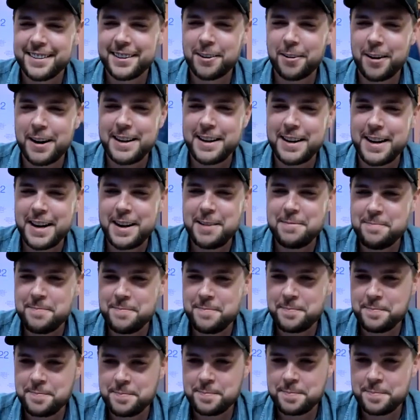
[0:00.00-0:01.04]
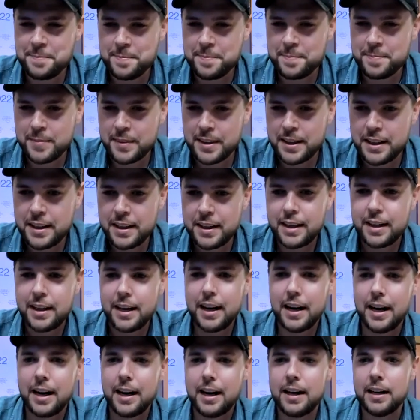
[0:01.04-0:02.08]
great name.
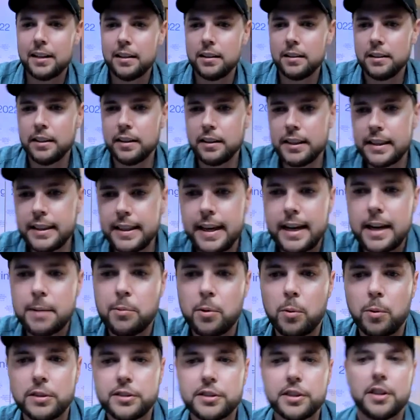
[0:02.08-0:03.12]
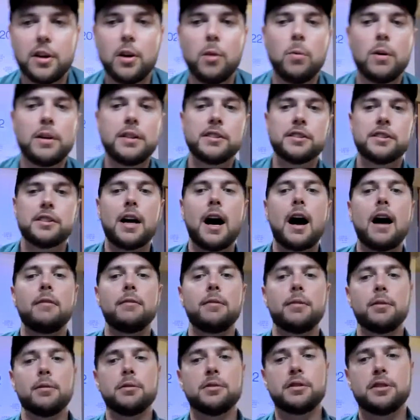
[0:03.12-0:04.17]
Uh, Lily Campbell wants to know what is
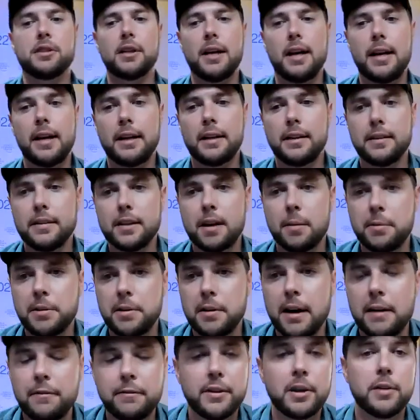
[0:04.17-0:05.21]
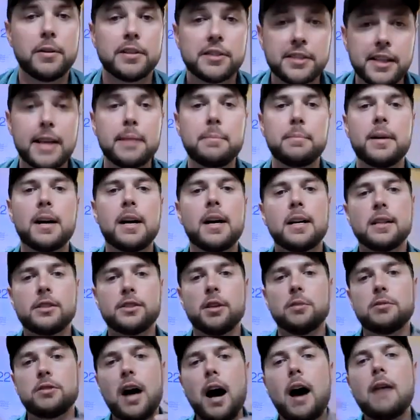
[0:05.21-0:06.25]
Davos and WF? They're the same.
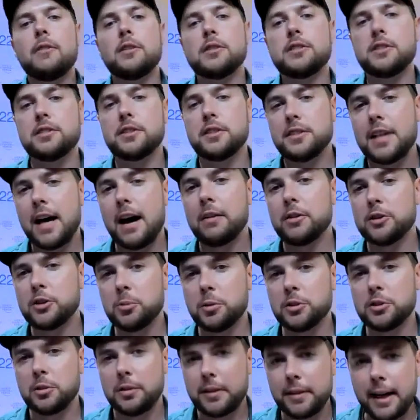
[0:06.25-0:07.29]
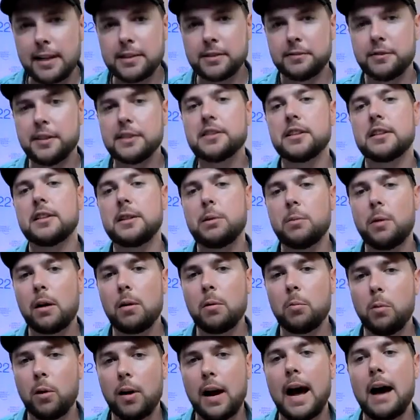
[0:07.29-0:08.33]
So Davos is a town in Switzerland. That's physically
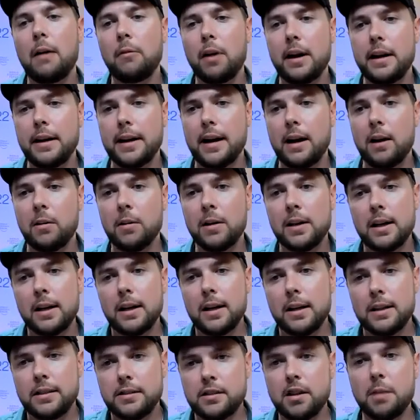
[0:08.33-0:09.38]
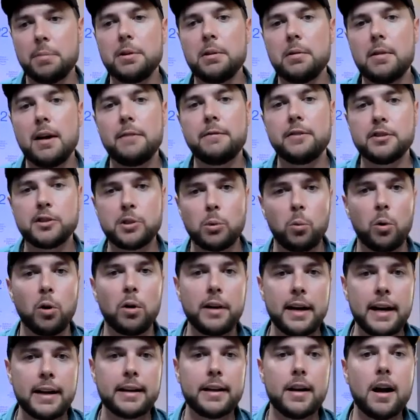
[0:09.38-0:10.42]
where we're at right now. WF is the
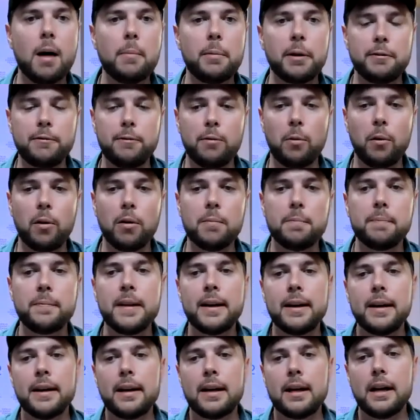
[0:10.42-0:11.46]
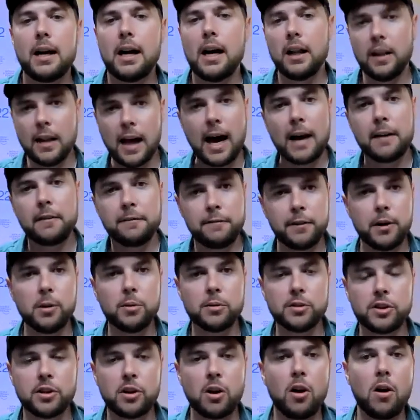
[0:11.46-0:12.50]
World Economic Forum. A lot of
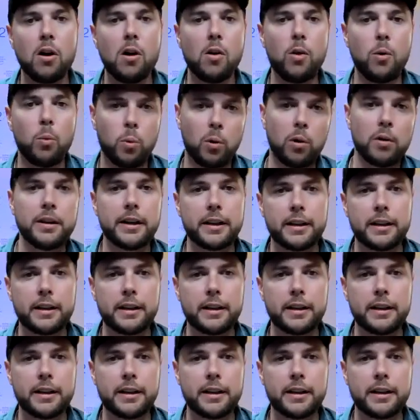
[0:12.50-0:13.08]
folks call the World